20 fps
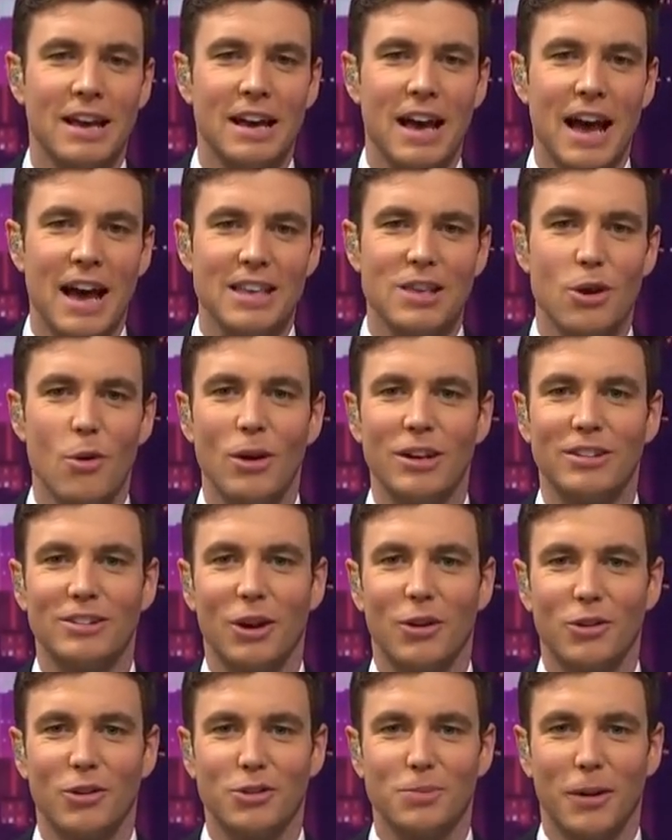our U S
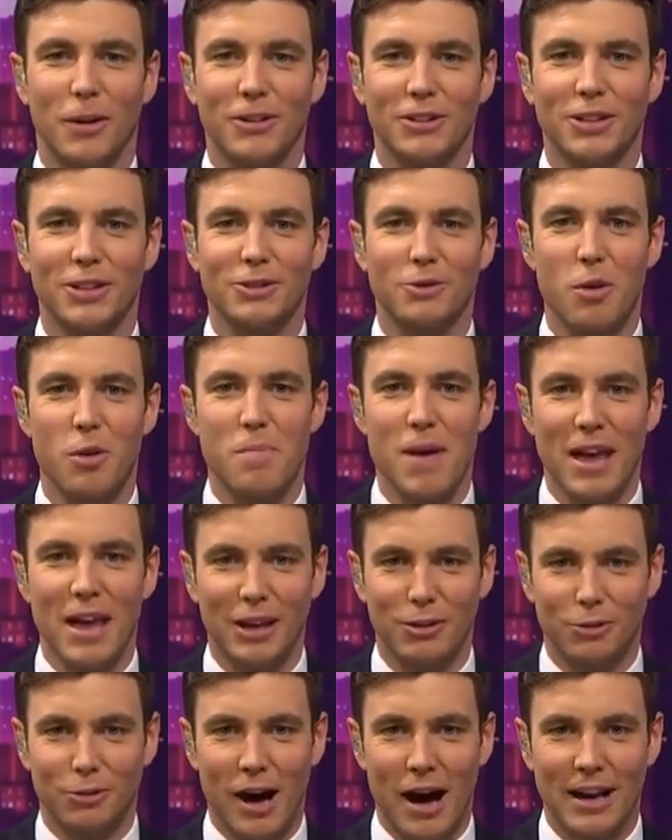correspondent
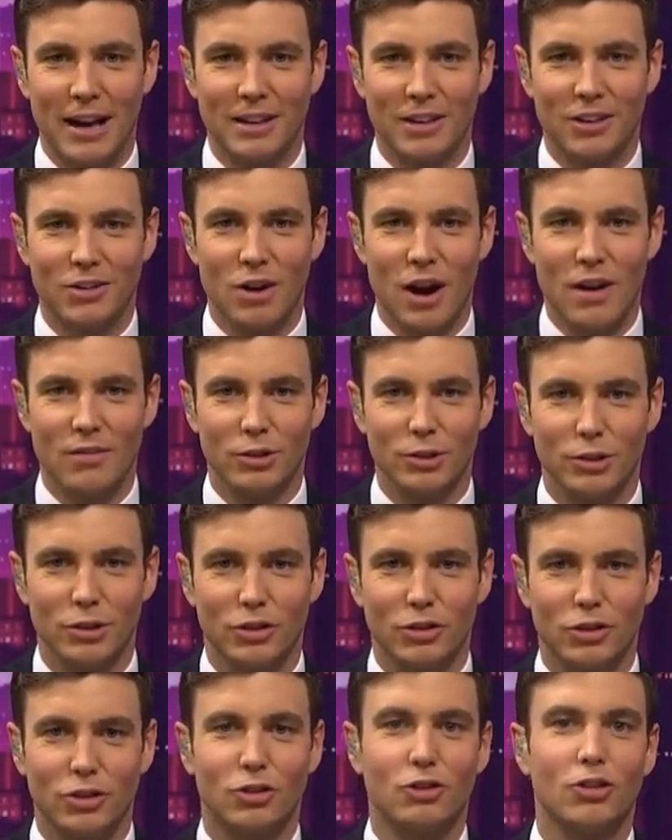Rebecca Wright travelled
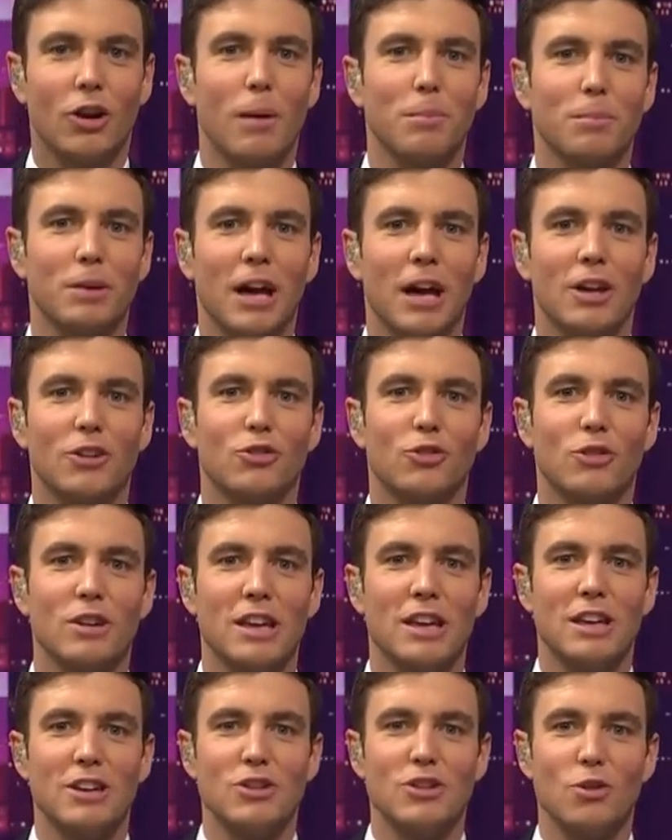to Trump
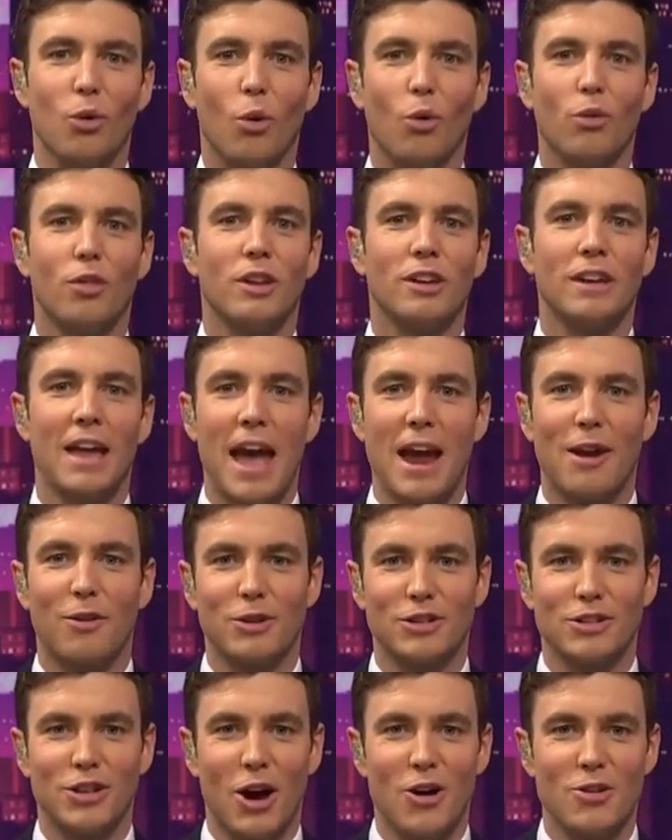country in northern
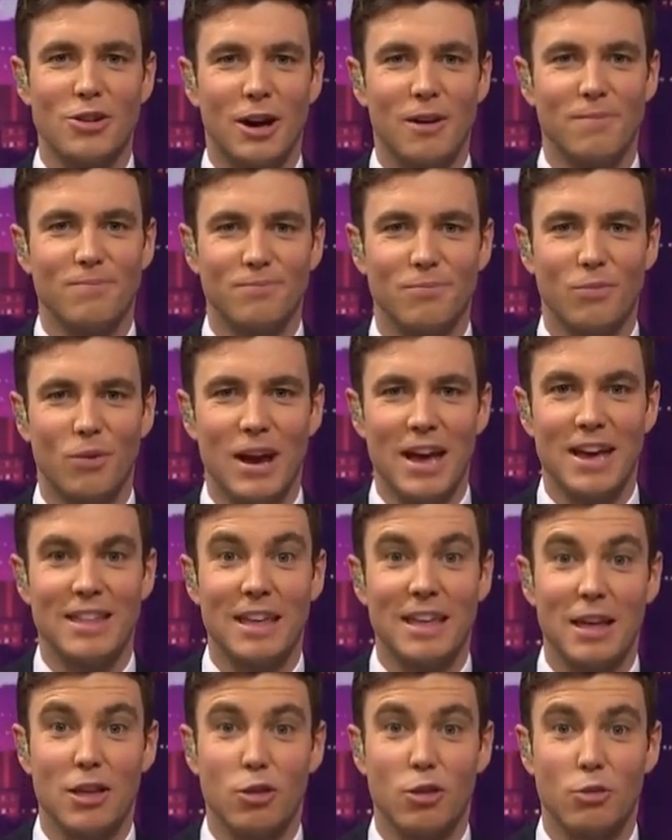Arizona, where
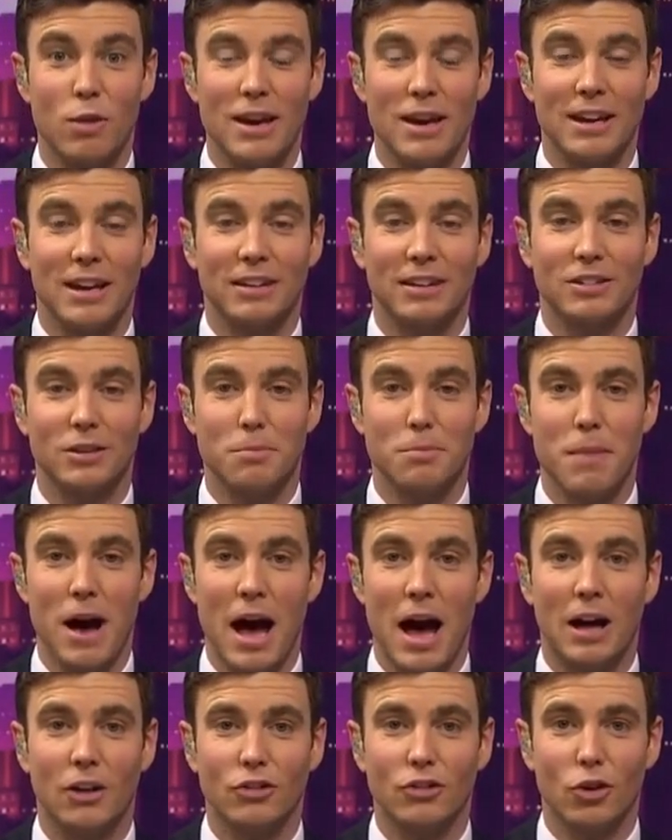they're threatening to
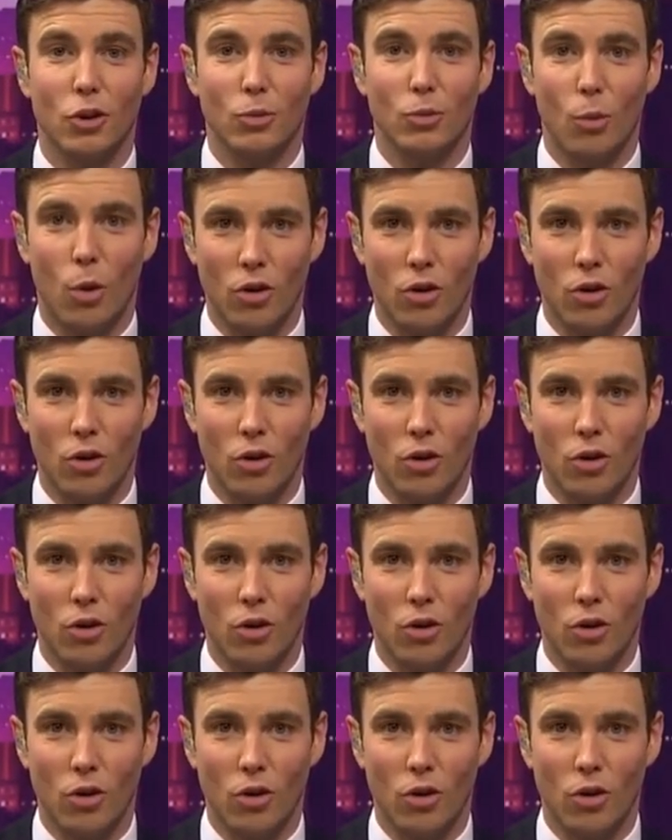march on